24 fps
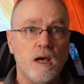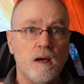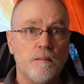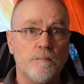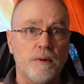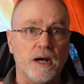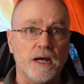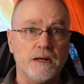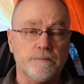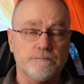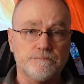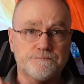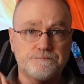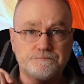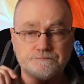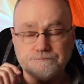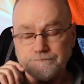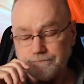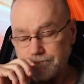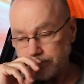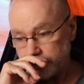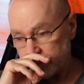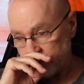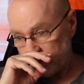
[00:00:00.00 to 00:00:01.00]
But
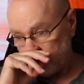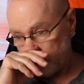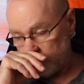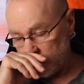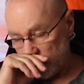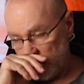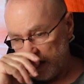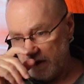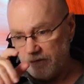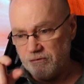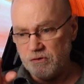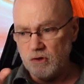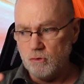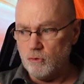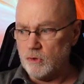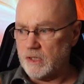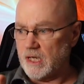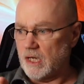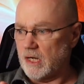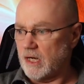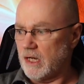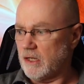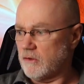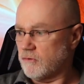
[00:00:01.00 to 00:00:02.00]
if you
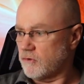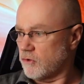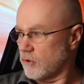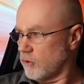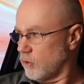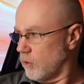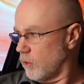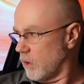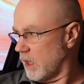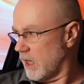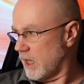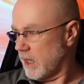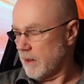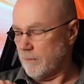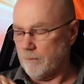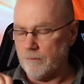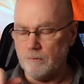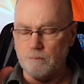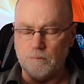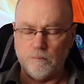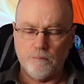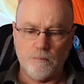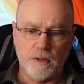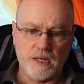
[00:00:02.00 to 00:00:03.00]
get into
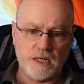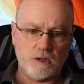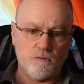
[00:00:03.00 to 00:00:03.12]
my